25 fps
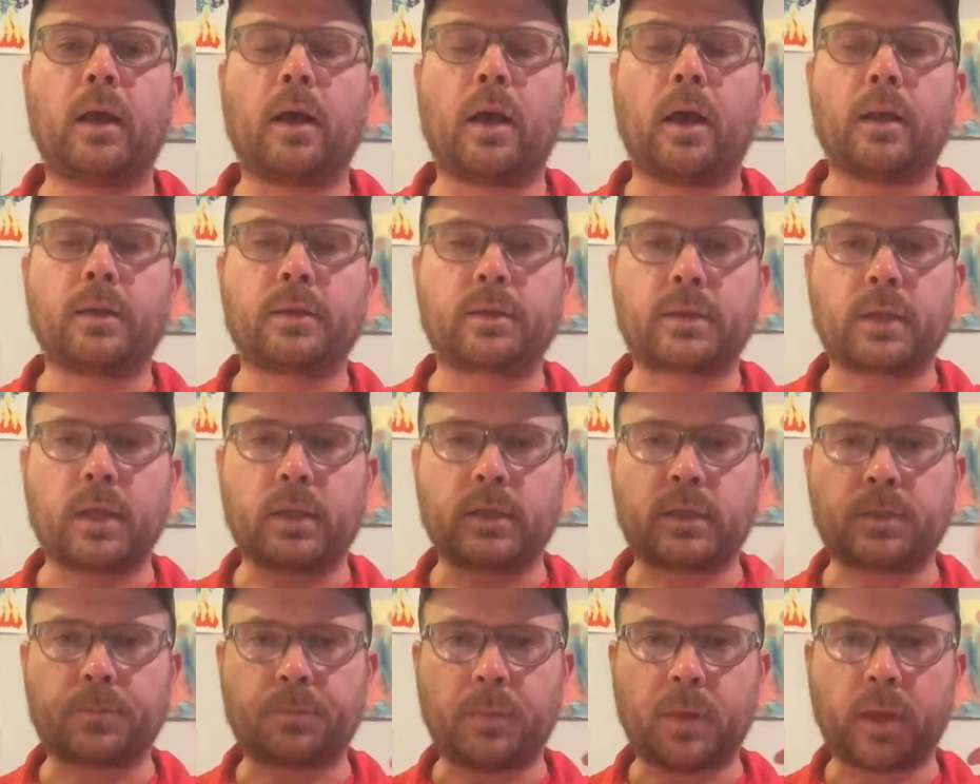
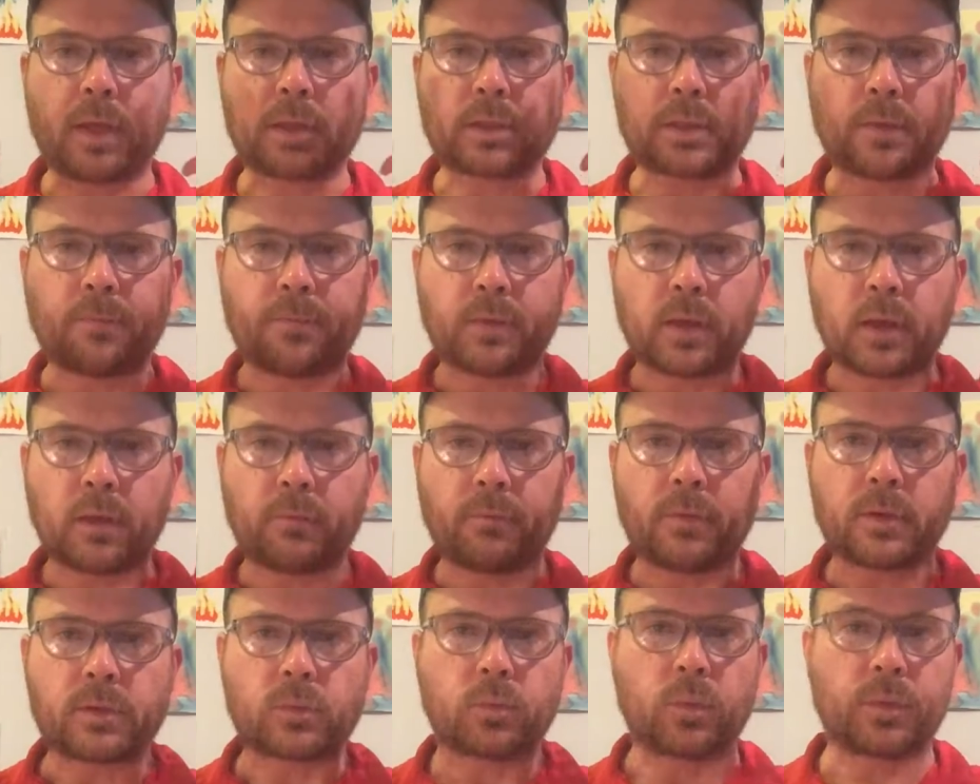And speak as a
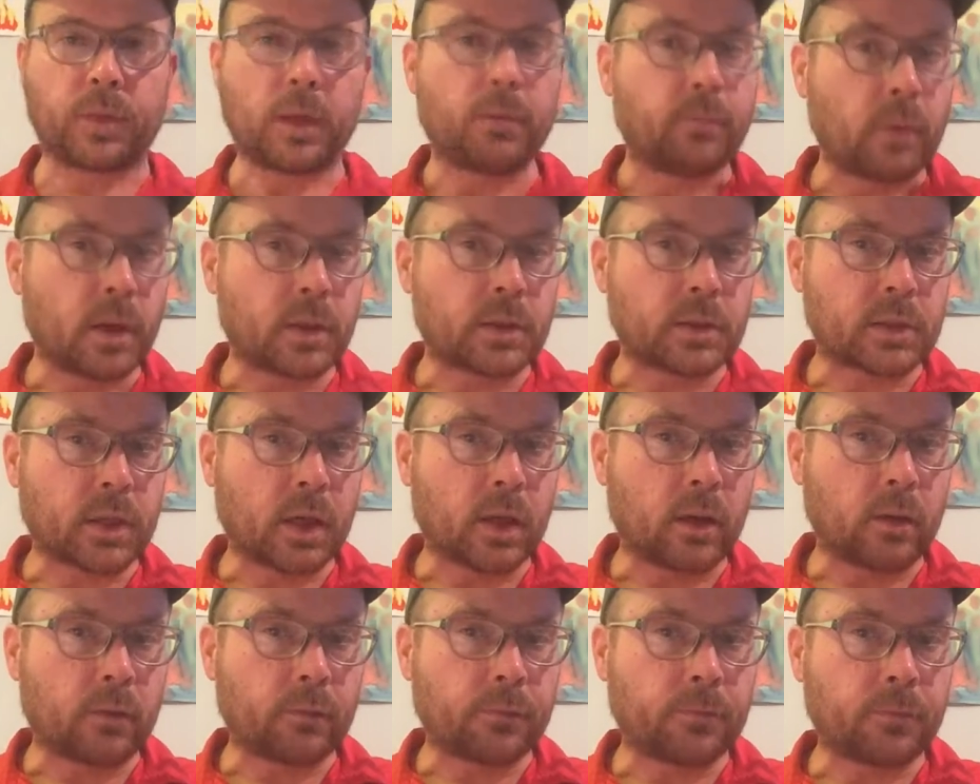forgiveness within
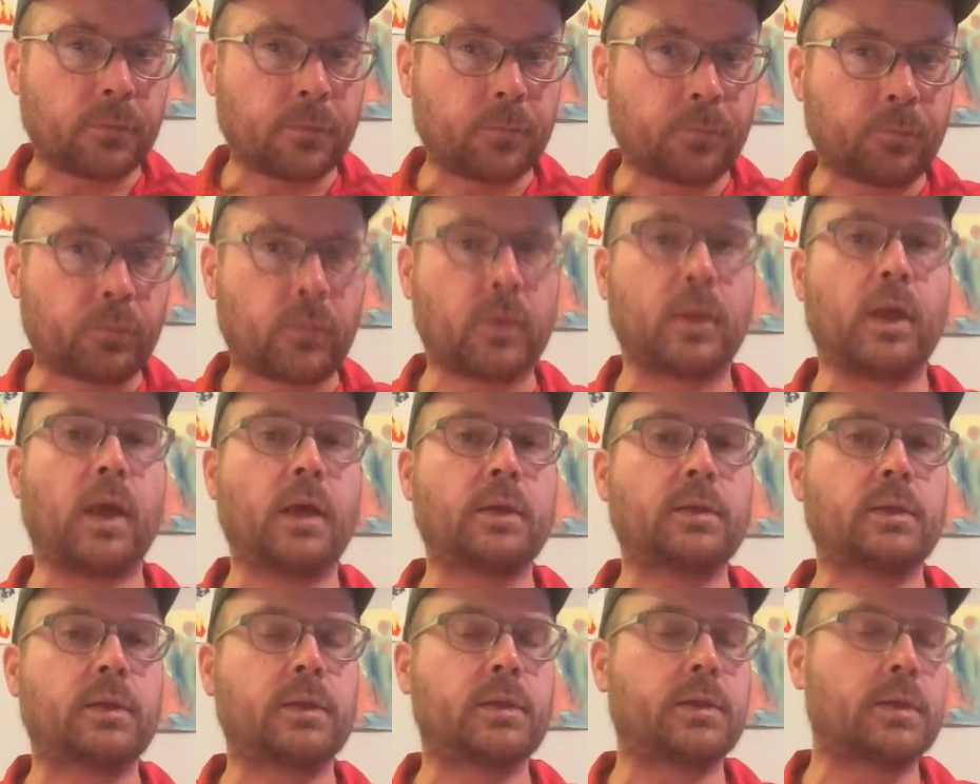myself.
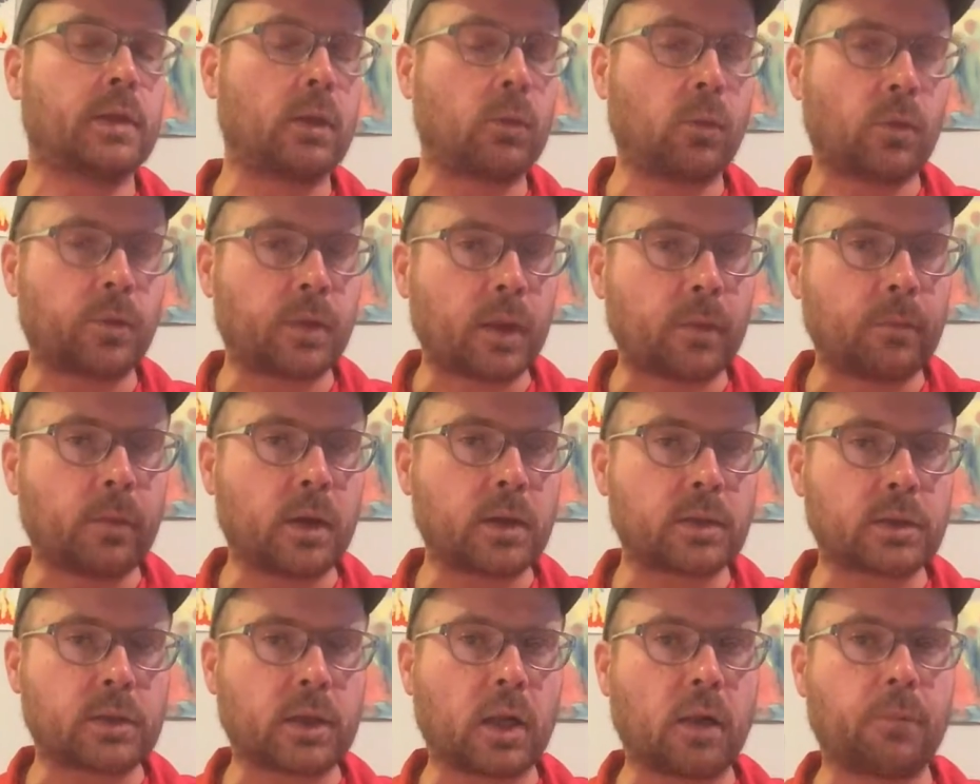Yes, it's still within
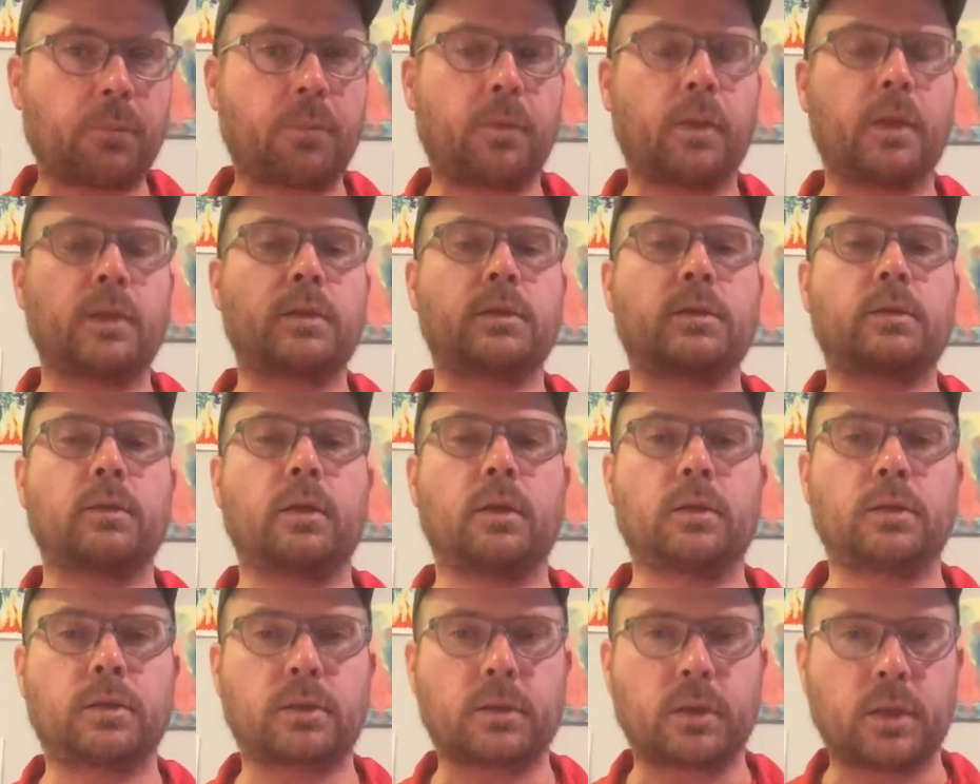myself, but it's
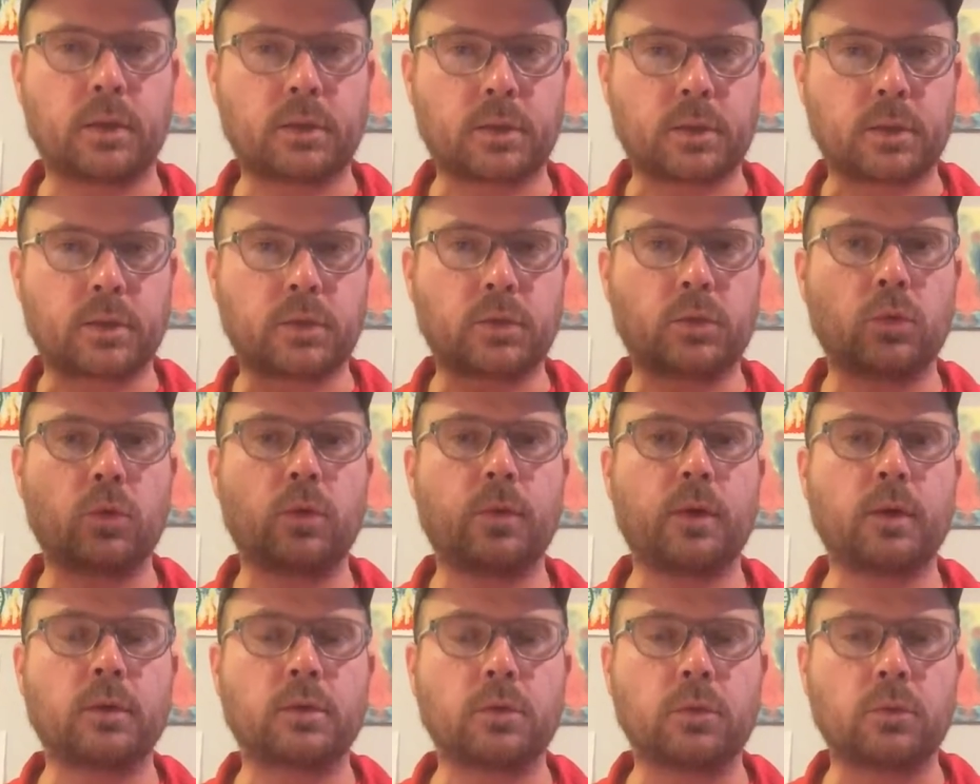a
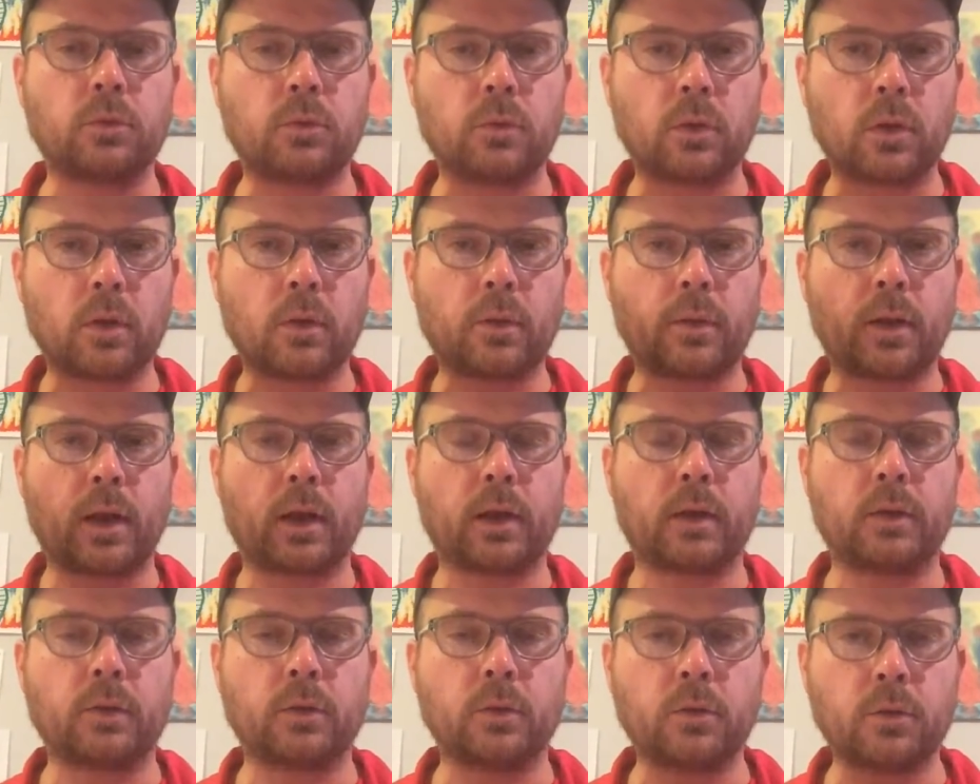soothing tool that I
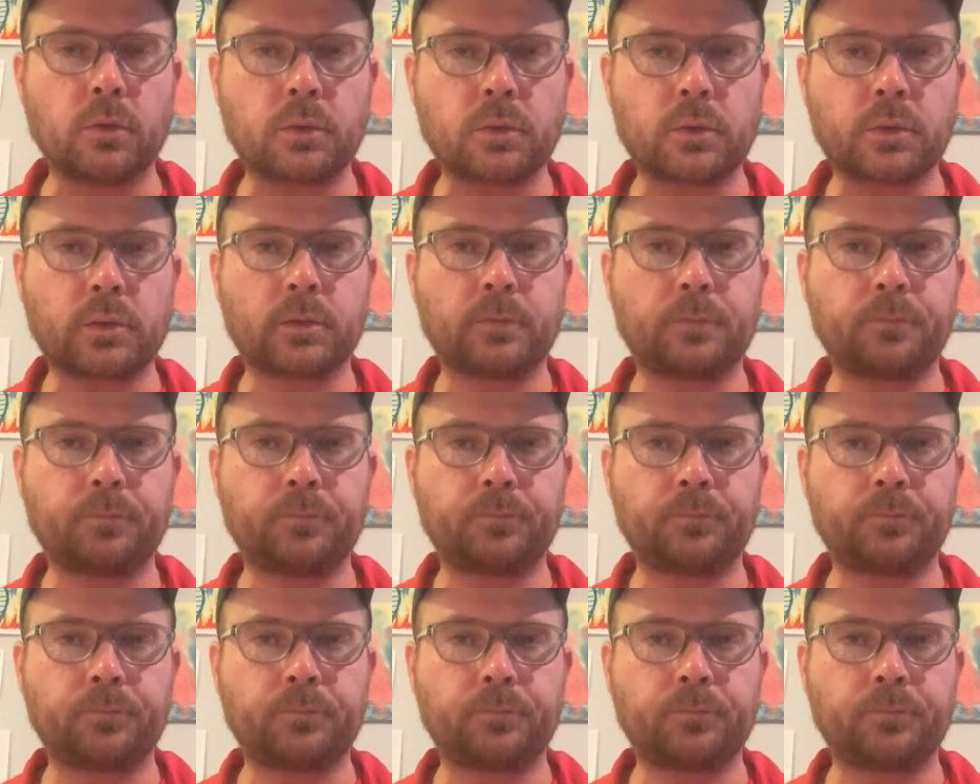can use.